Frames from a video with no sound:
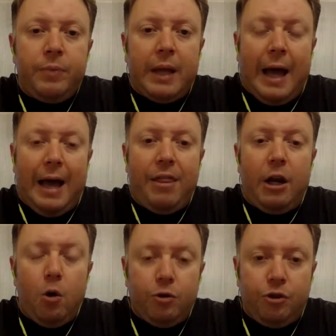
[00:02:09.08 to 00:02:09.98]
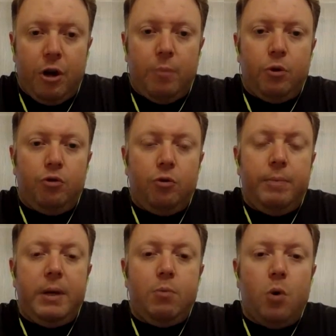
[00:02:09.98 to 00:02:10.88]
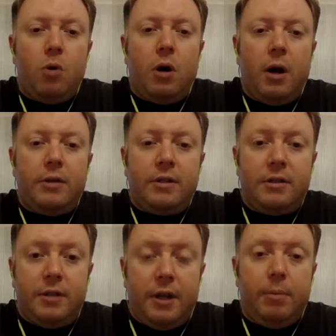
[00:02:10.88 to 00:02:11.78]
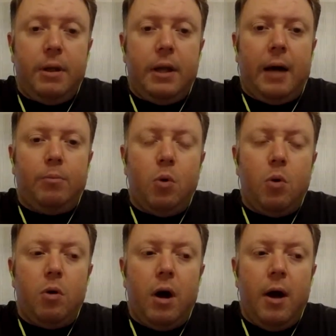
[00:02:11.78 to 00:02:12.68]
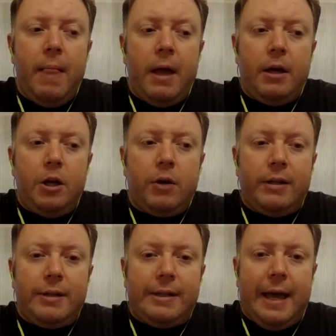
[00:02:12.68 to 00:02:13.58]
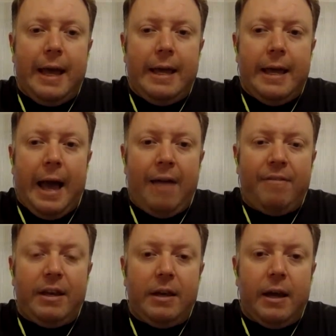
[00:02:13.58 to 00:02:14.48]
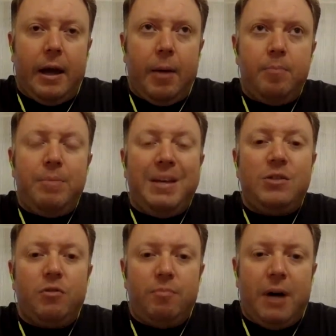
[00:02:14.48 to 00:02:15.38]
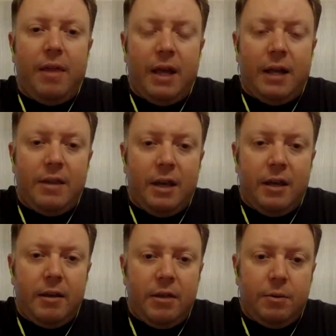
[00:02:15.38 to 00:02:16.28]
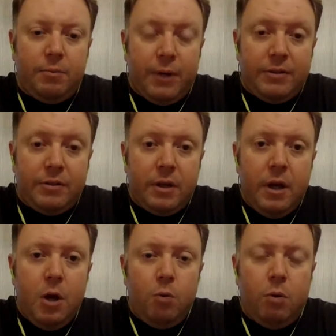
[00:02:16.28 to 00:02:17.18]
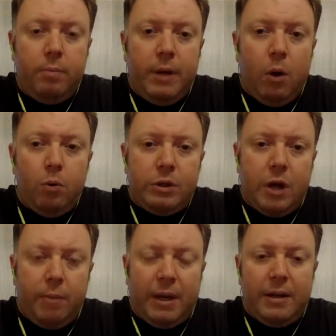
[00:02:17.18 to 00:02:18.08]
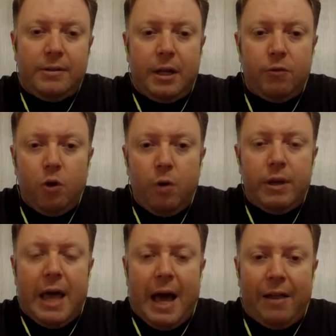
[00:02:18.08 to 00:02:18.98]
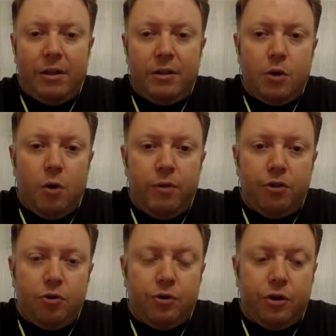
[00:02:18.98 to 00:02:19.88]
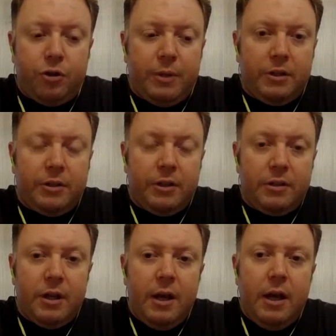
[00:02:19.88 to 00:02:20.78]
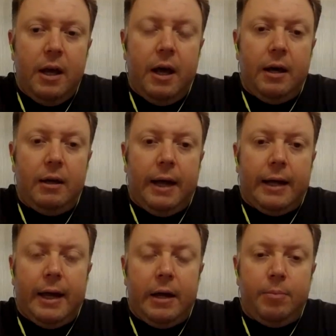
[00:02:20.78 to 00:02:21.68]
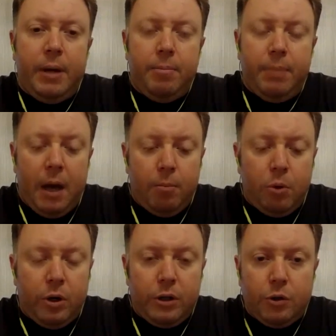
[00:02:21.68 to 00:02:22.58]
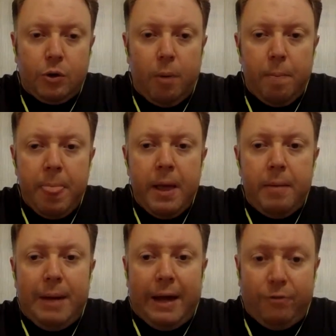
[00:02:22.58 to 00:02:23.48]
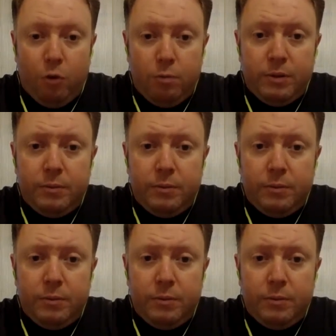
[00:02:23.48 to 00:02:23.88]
at the long term, which would be more sustainable and more, you can say, having peace of mind that the rent will be always coming, instead of going the hassles of the short-term rentals like Airbnb and Booking.com platforms.